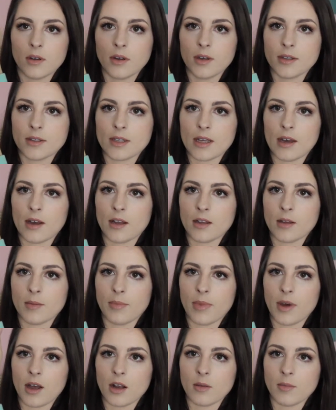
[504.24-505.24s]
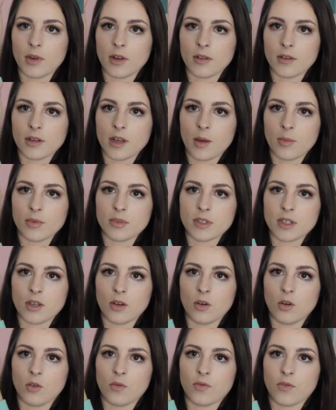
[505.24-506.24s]
it's on the bottom here. The top is the
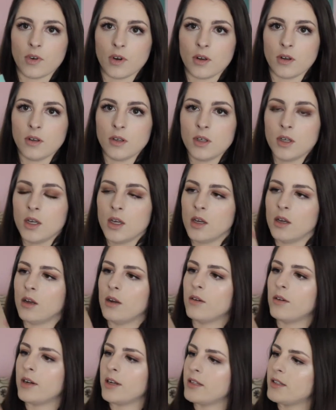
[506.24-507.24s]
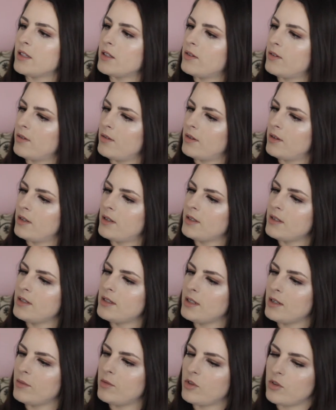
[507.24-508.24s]
Ofra. All right, so it
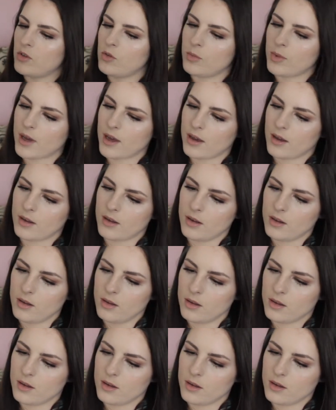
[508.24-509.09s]
doesn't seem too bad.